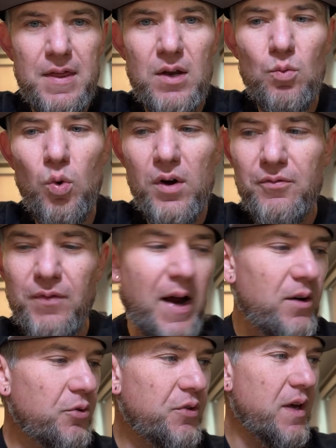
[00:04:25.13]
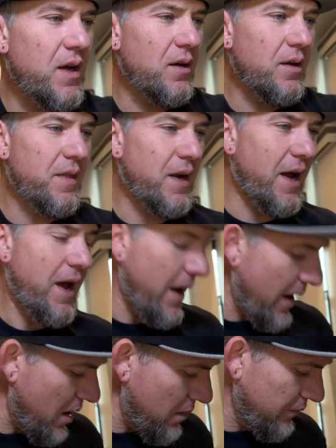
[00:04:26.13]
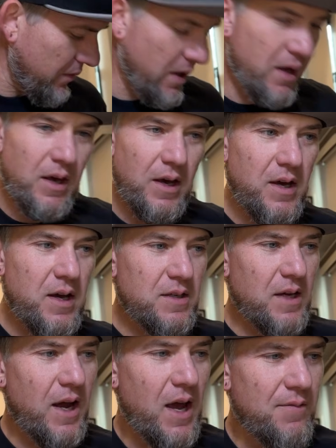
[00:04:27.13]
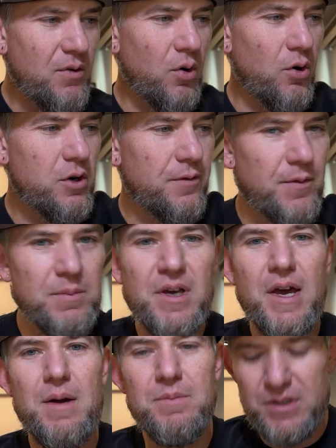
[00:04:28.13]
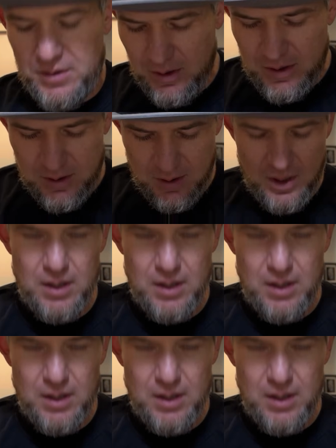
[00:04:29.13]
then one final thing that I have is I have an order from Chems. This is a